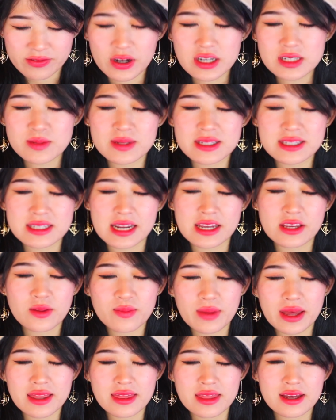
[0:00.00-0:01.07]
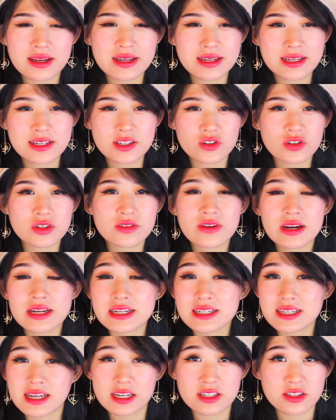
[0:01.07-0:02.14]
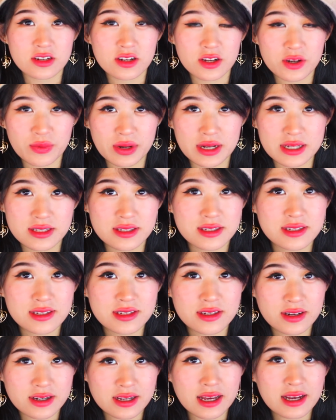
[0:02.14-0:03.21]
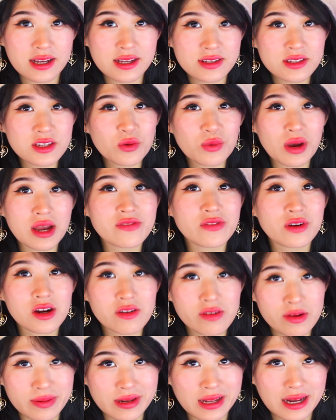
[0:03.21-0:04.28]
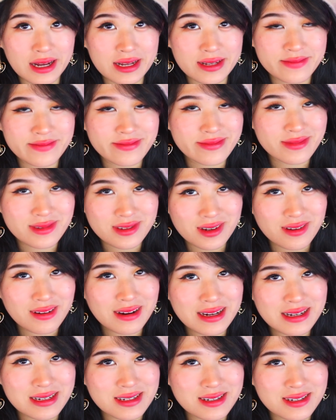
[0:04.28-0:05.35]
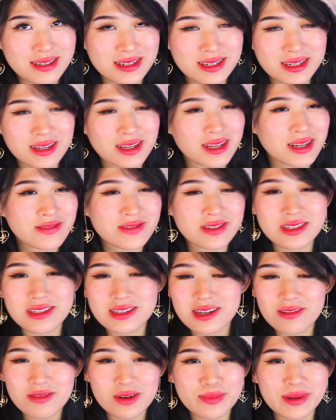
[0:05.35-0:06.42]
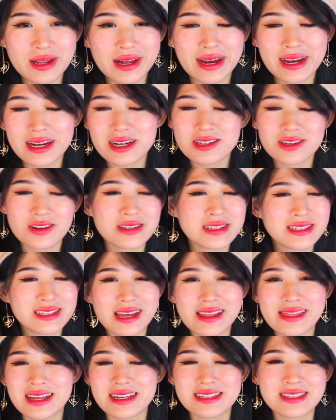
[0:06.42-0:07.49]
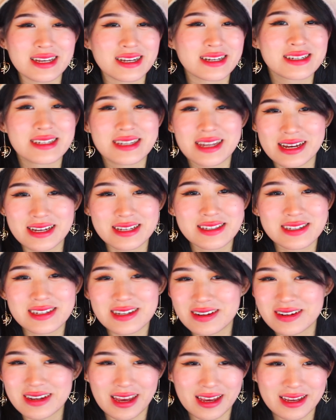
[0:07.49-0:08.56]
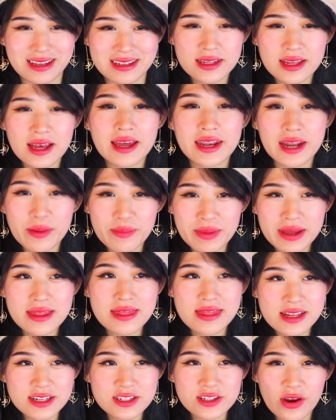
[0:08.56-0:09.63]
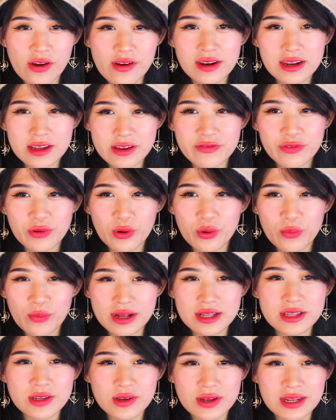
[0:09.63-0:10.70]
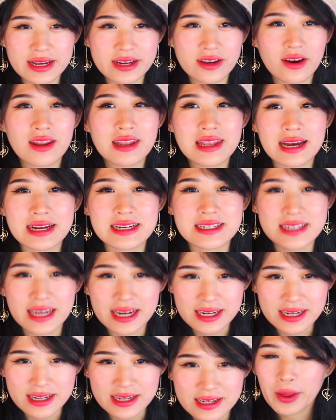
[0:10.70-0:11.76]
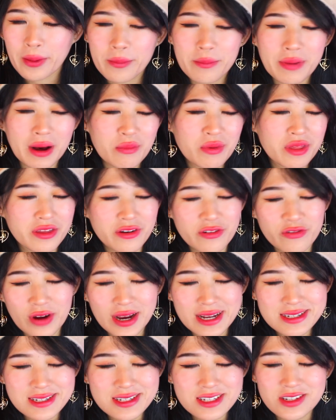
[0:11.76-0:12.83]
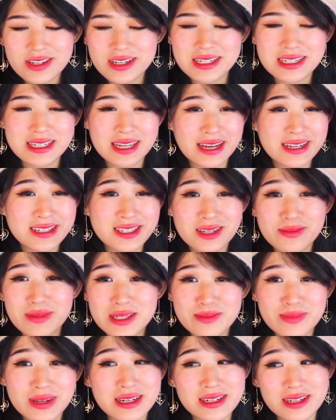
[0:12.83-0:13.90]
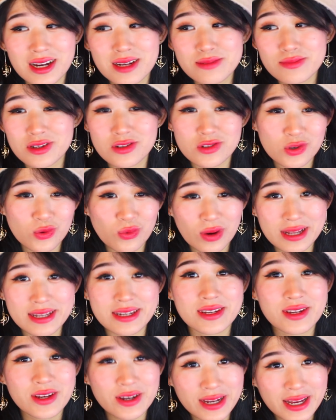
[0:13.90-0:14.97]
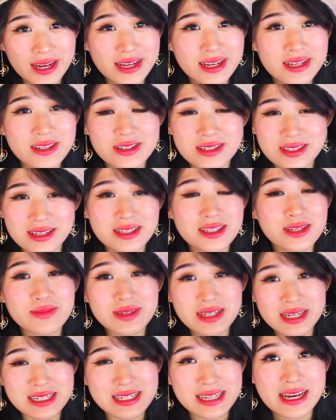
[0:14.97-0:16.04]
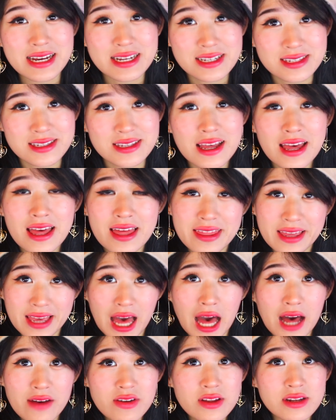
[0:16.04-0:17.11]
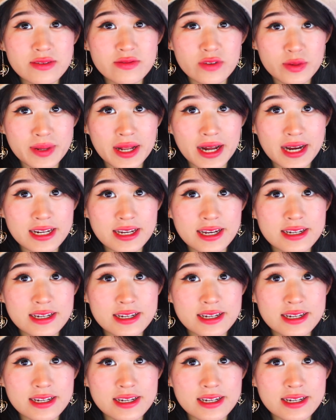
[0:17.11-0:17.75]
First mistake you made there is you already texted her once, okay? You wait for her reply, all right? If she's not replying, don't send that second text, okay? And I mean this only for when you're like online dating. But with your friends, you can text them as many times as you want, okay? You send them 10 texts, they haven't replied